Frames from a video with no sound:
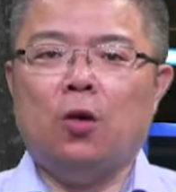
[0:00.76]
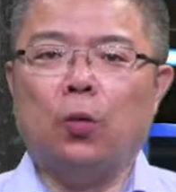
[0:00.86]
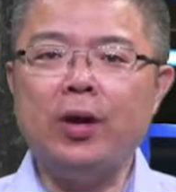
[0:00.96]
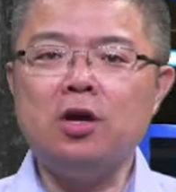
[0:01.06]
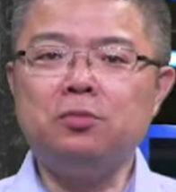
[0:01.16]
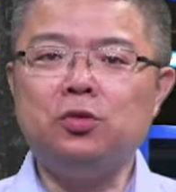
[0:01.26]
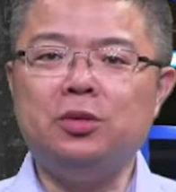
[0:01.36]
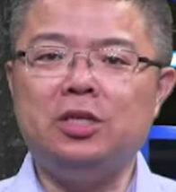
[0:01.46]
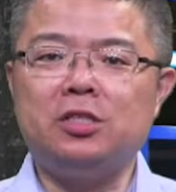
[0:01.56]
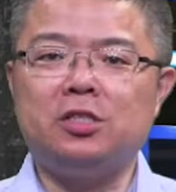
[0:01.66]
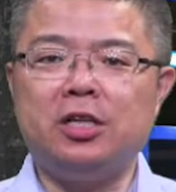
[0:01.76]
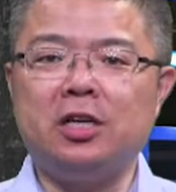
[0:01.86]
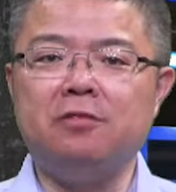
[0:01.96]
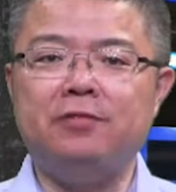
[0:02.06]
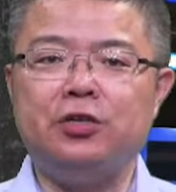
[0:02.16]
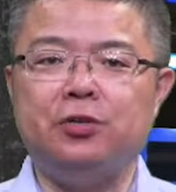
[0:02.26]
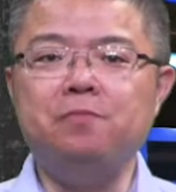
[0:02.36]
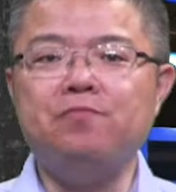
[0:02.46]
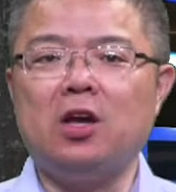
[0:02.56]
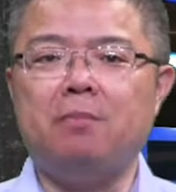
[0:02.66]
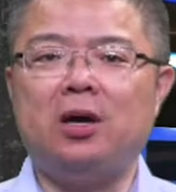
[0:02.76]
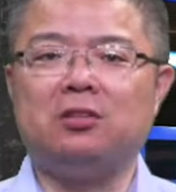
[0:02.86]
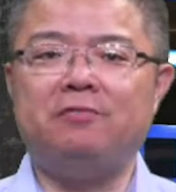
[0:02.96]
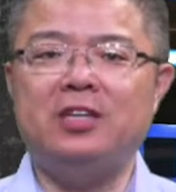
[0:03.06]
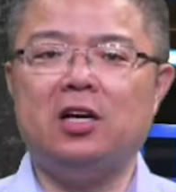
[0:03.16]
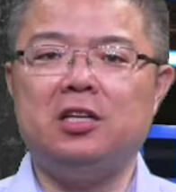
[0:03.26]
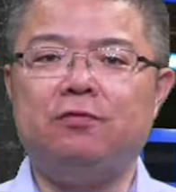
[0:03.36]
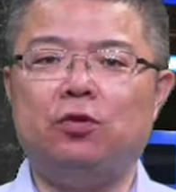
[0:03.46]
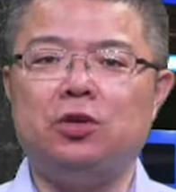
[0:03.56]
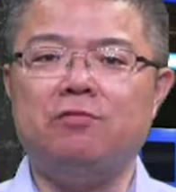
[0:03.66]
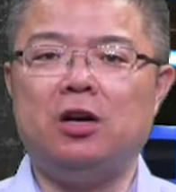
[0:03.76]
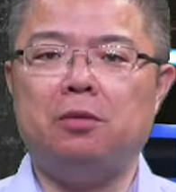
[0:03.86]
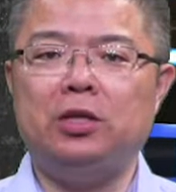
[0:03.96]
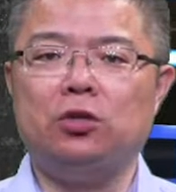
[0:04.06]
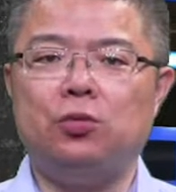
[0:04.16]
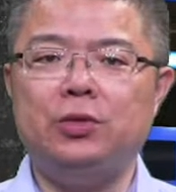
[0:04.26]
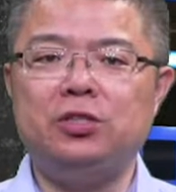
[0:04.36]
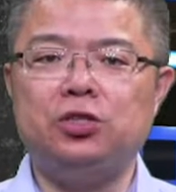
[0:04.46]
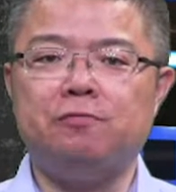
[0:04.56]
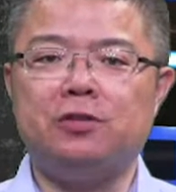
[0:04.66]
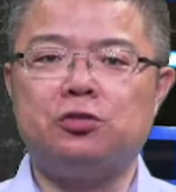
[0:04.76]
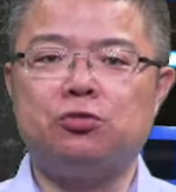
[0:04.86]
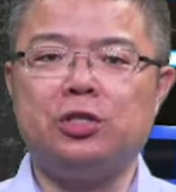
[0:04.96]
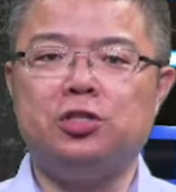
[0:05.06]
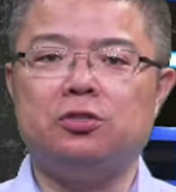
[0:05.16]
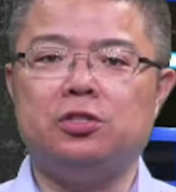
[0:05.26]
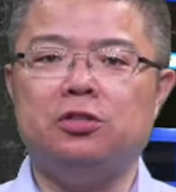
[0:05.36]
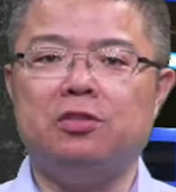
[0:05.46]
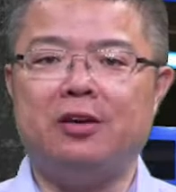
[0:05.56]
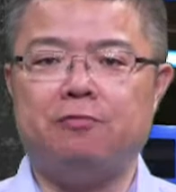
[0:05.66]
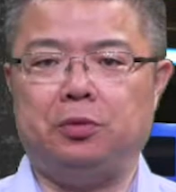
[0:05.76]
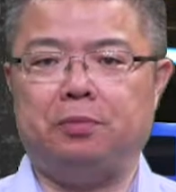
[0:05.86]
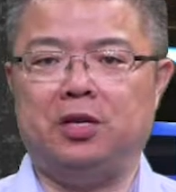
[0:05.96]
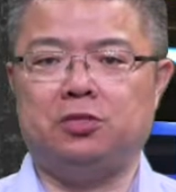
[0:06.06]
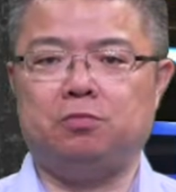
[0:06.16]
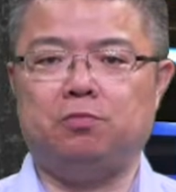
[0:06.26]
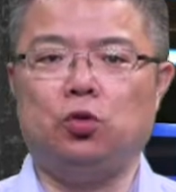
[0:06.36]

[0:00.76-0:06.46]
Welcome to this second video about VIE for environmental research infrastructures in ENVI+,